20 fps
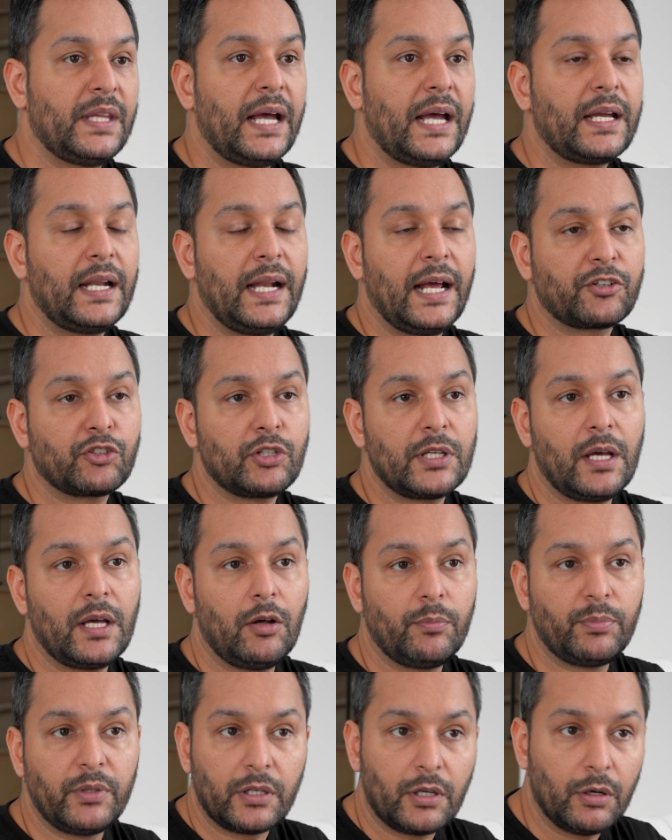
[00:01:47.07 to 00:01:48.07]
that can actually
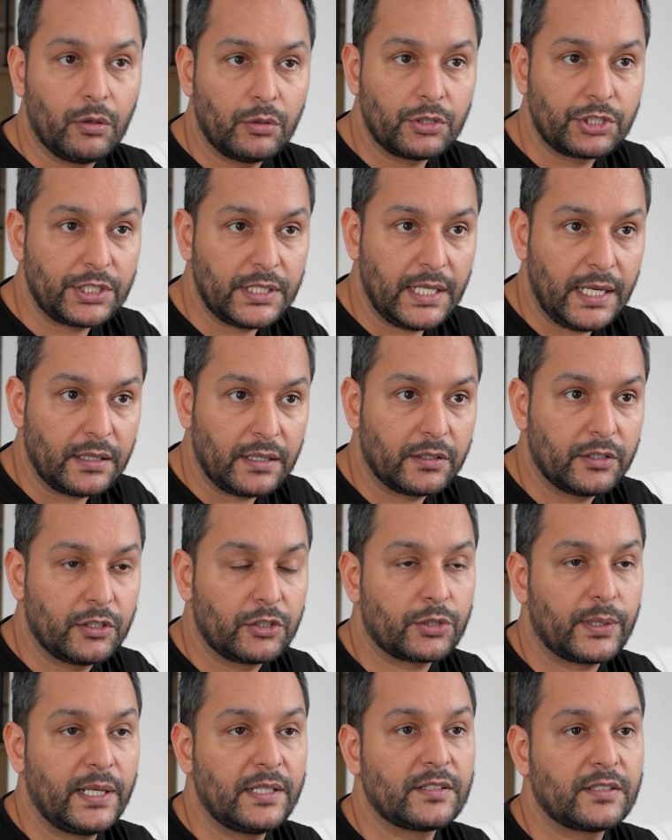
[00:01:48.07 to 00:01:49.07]
help negotiate the
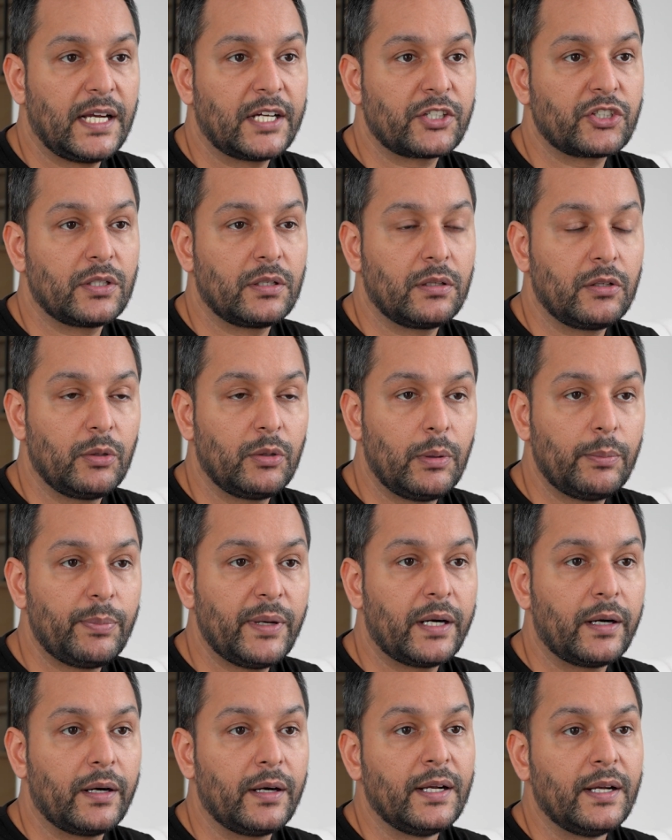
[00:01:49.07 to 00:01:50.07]
transaction a little bit better.